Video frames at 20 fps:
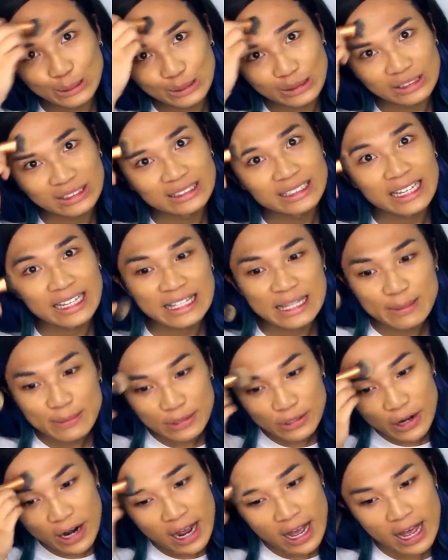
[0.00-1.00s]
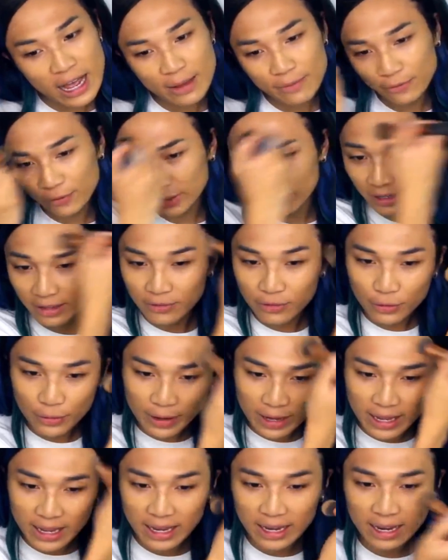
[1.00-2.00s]
stay subscribed for the
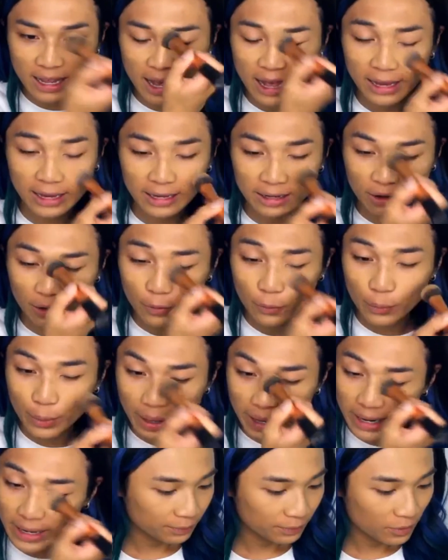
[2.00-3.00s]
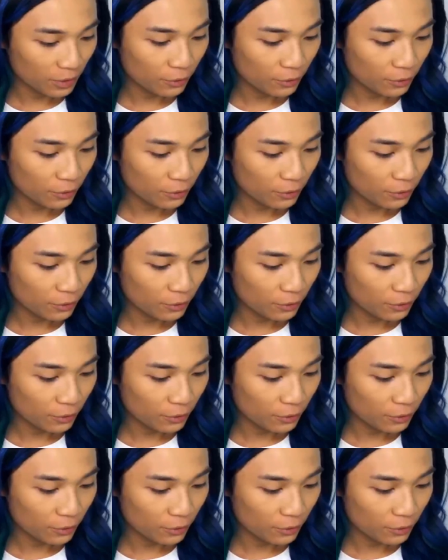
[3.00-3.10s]
giveaway. I cannot wait.